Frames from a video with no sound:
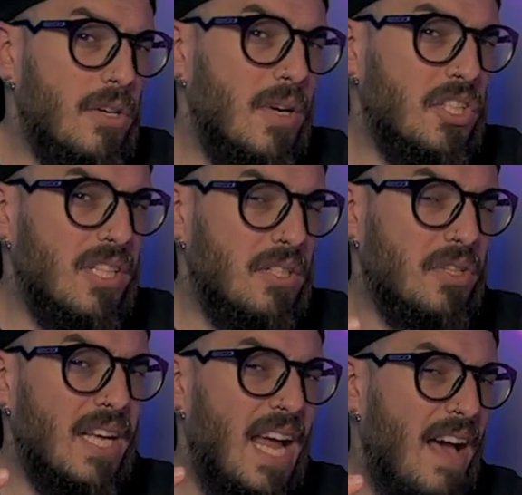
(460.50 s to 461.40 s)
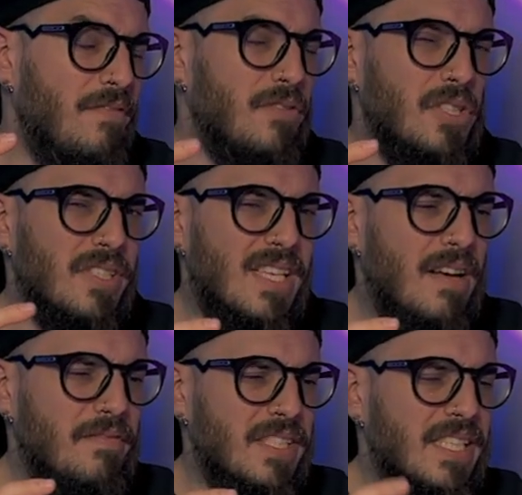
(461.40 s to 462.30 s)
question that you can have for
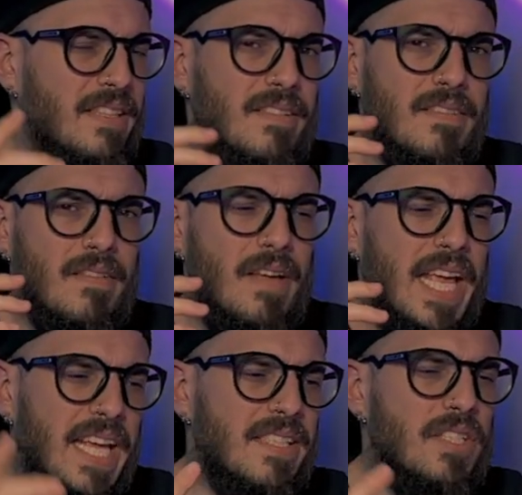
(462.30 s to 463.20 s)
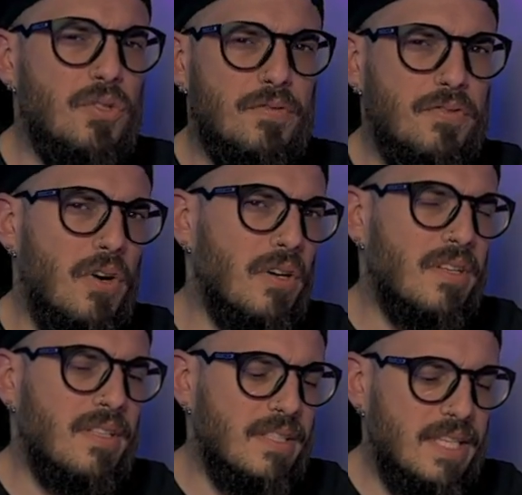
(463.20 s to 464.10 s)
yourself is, it easy to fog
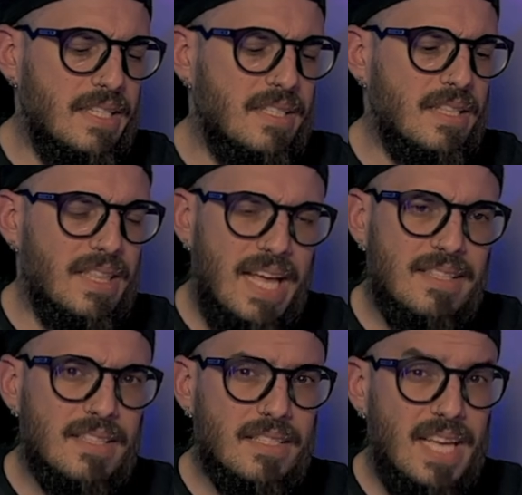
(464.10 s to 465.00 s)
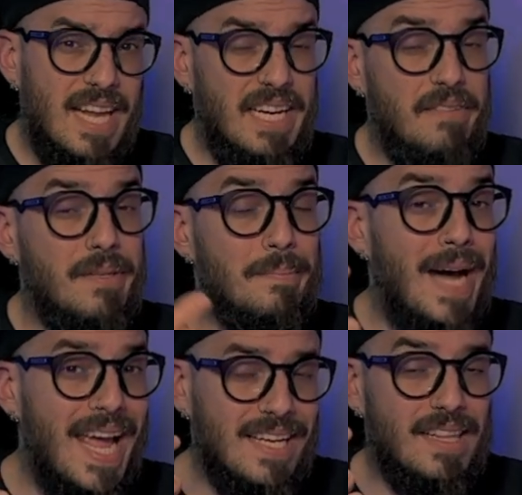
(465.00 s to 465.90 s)
these lenses and even
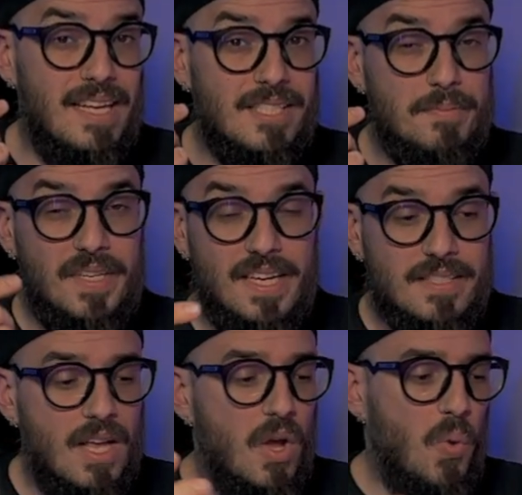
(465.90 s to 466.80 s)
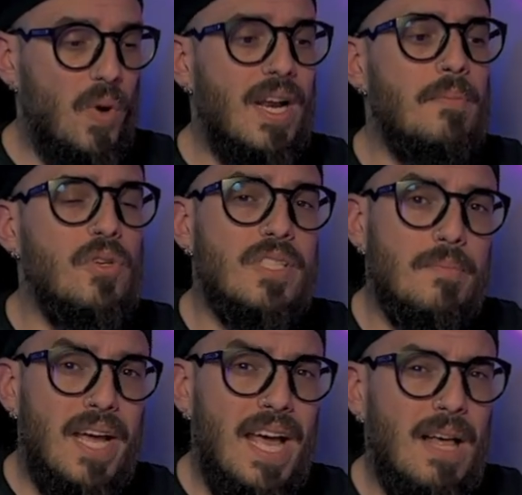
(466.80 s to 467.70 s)
my glasses, because when I'm using
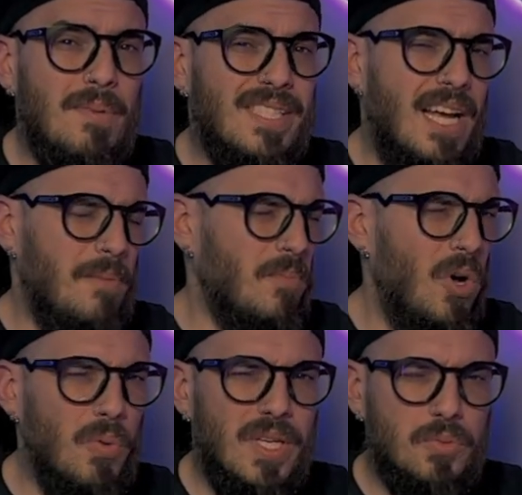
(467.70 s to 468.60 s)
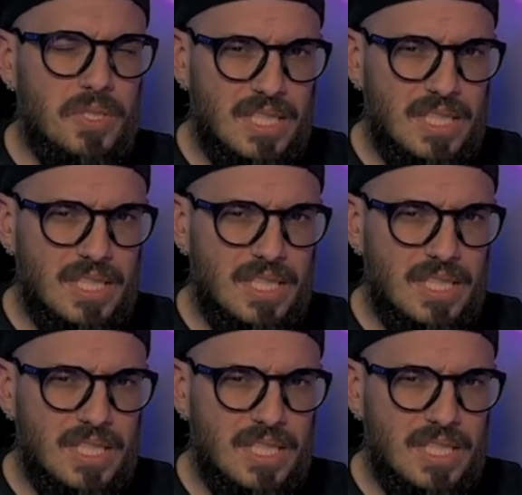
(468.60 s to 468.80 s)
my helmets, I'm always with